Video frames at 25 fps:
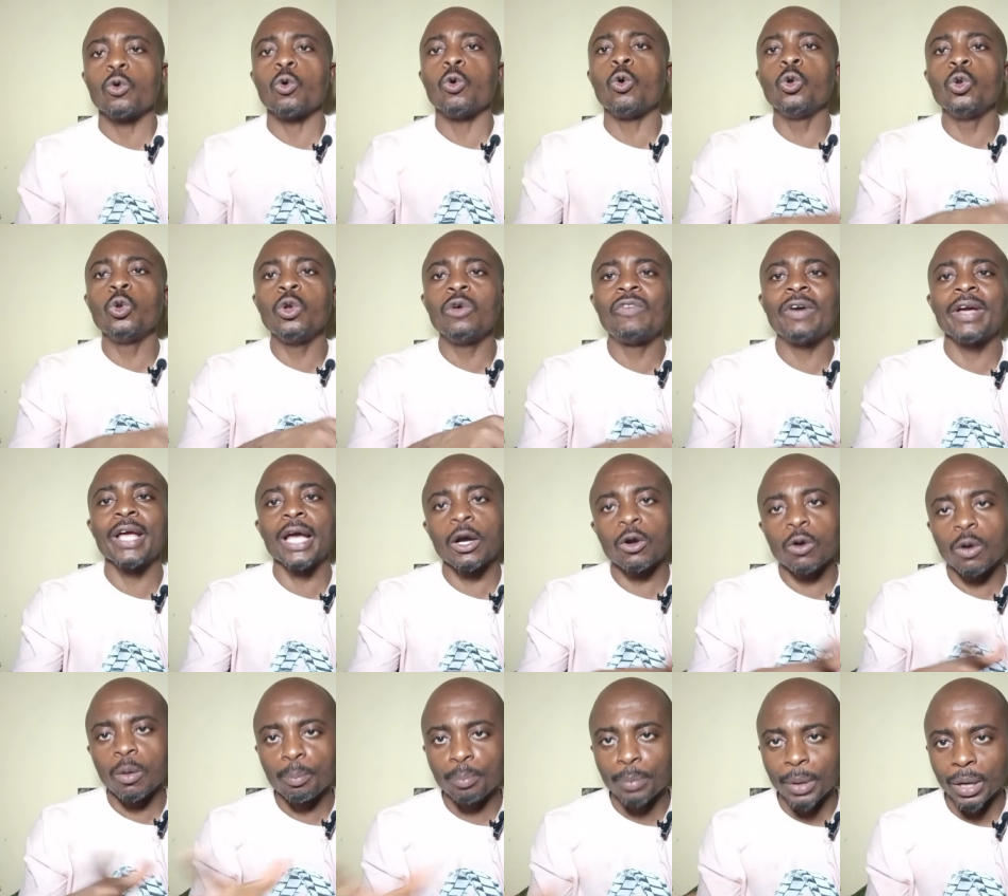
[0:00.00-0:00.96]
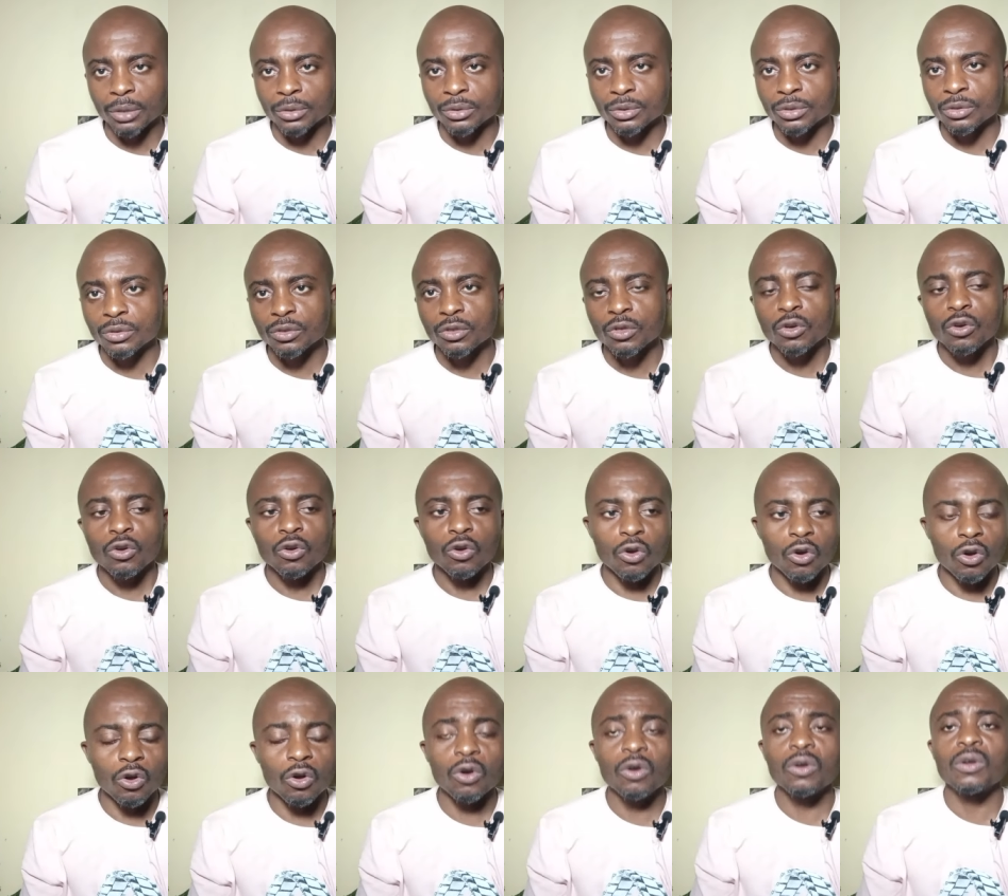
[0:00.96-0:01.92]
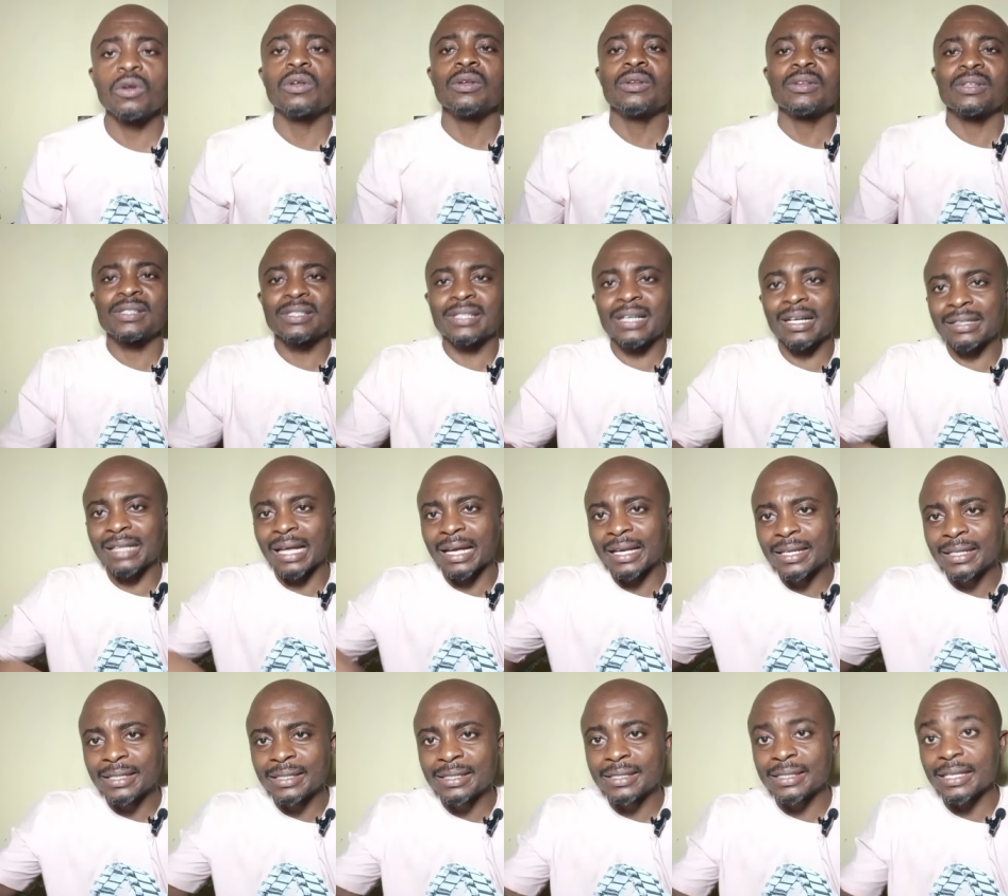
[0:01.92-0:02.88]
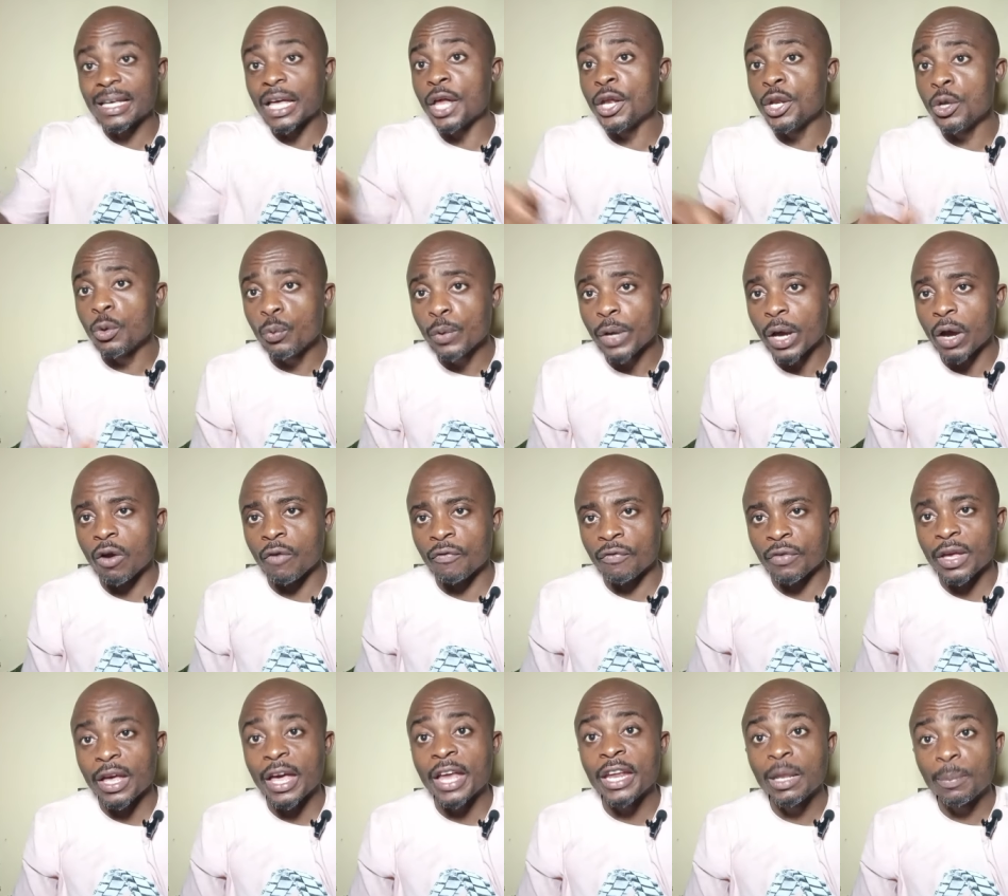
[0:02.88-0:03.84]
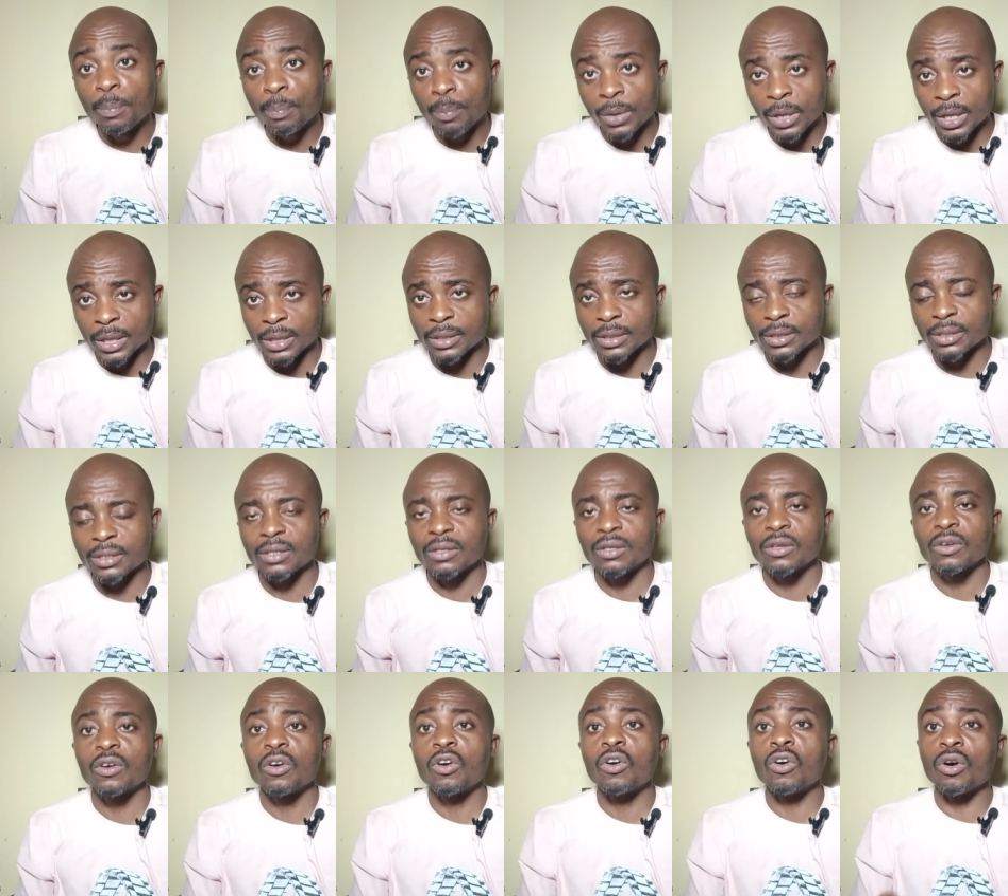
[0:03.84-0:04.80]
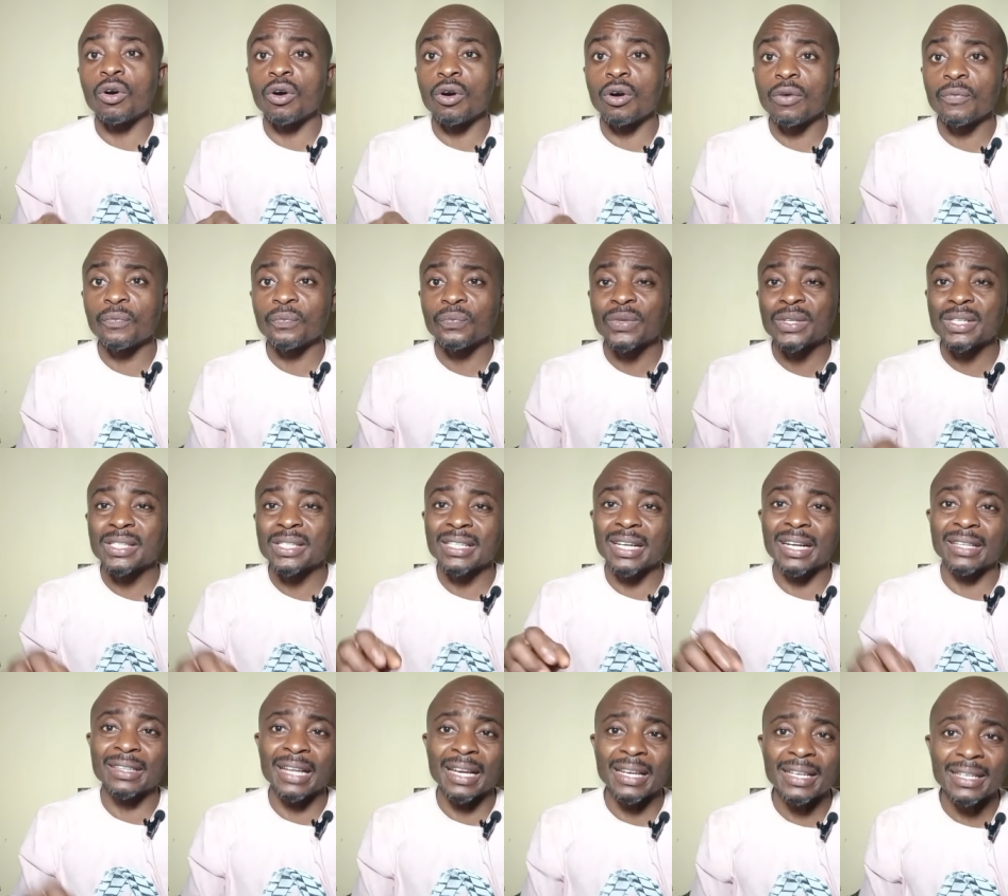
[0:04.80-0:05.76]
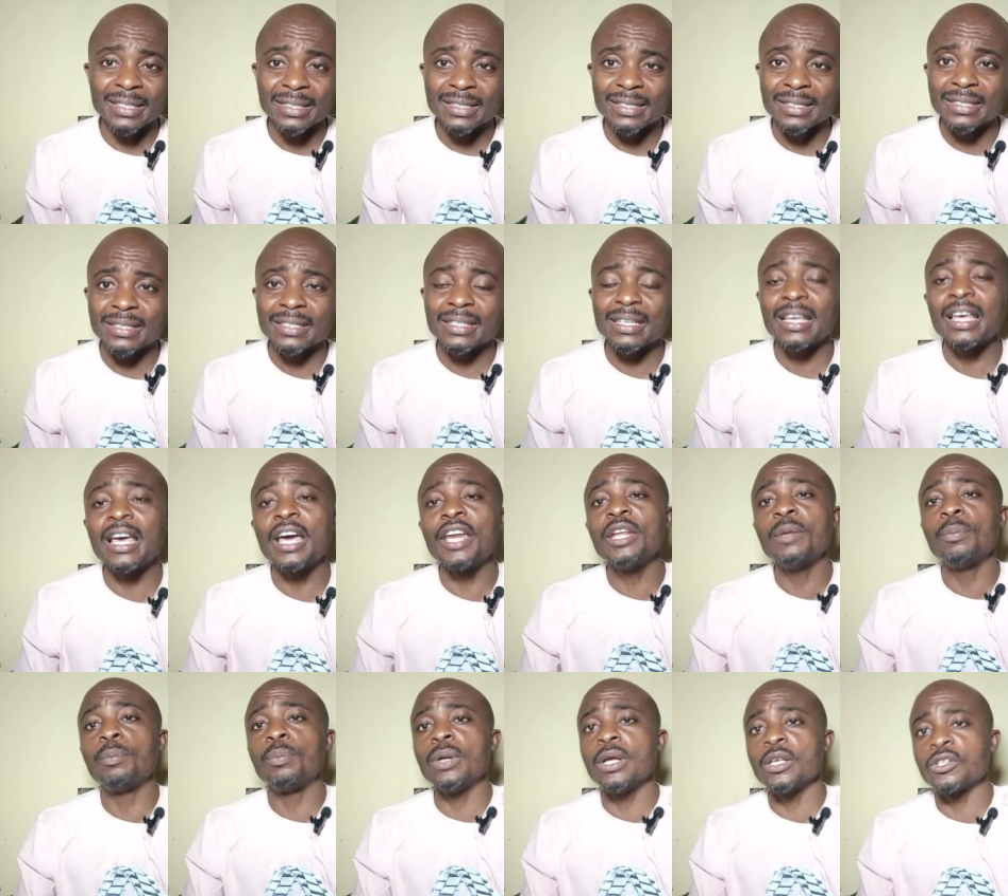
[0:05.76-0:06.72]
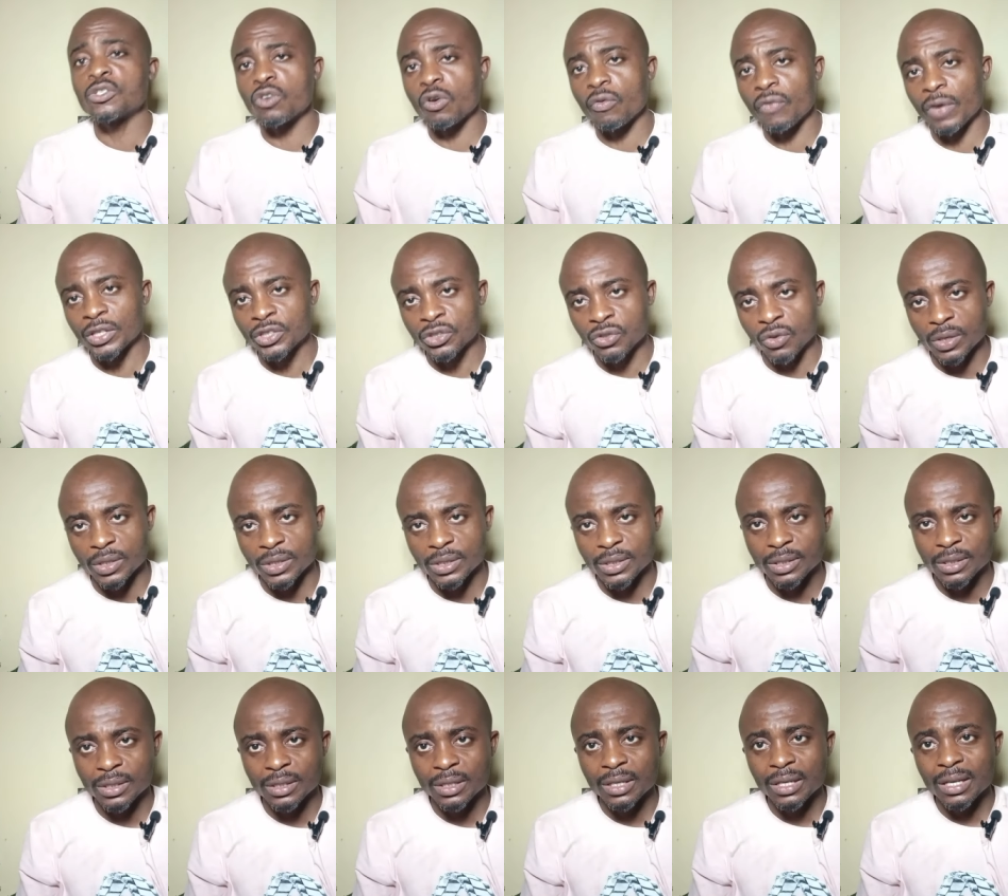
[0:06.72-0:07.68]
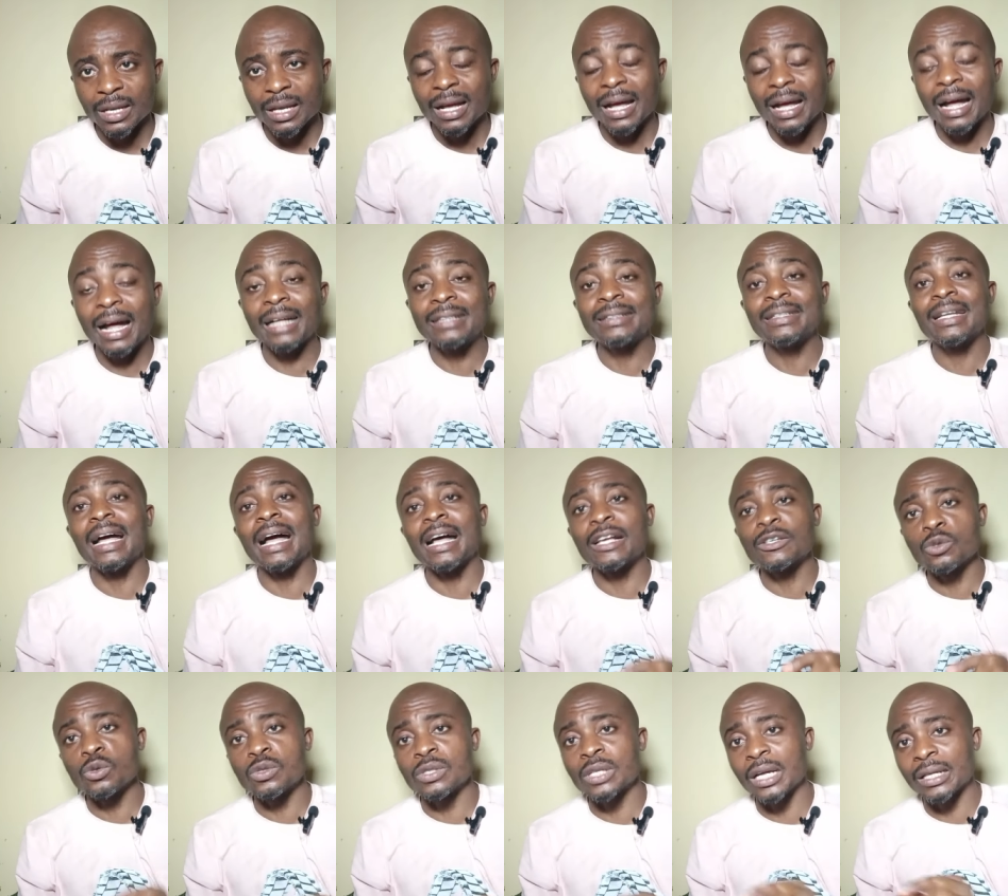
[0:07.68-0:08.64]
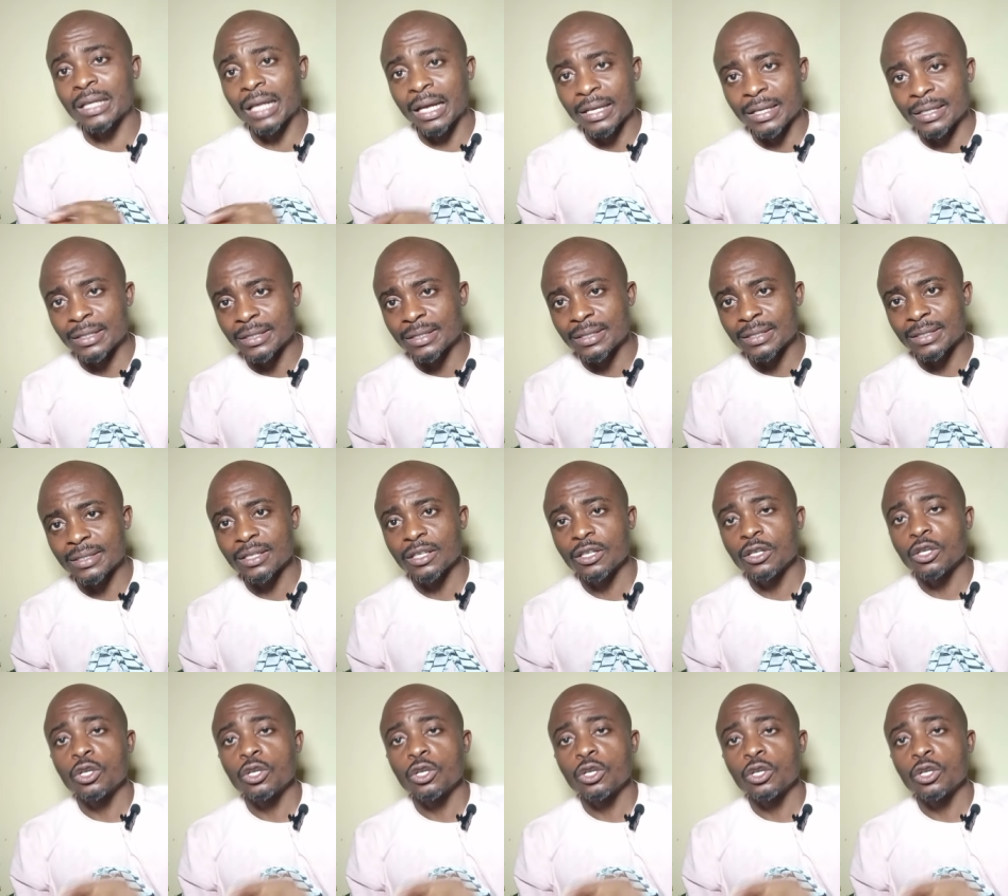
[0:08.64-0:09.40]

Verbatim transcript: all over your compound or scatter it anywhere of any place or scatter it any place of your choice. And as you scatter it,